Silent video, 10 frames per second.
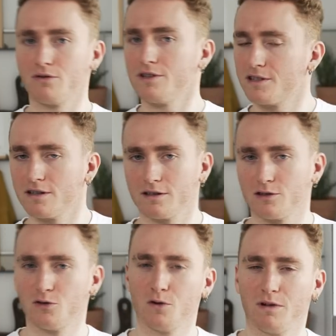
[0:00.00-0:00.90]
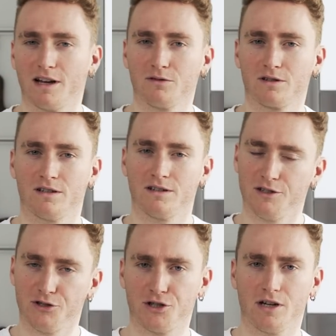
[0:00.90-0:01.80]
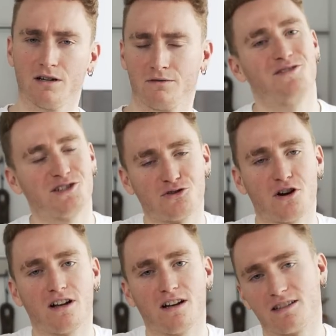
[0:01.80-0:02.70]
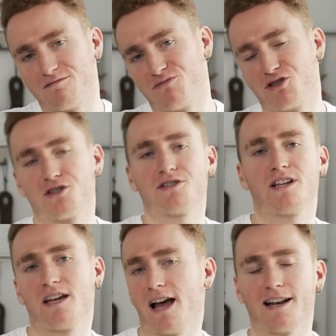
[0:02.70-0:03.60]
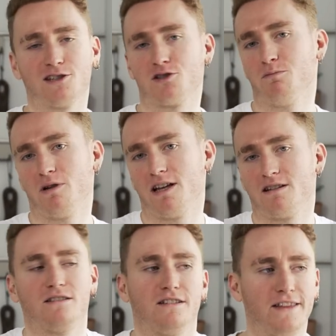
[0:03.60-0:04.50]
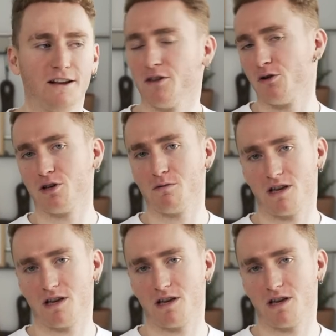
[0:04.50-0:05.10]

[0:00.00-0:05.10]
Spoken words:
Kräuter-Knoblauch and scharf. If you're struggling, just say alles komplett and they'll know what you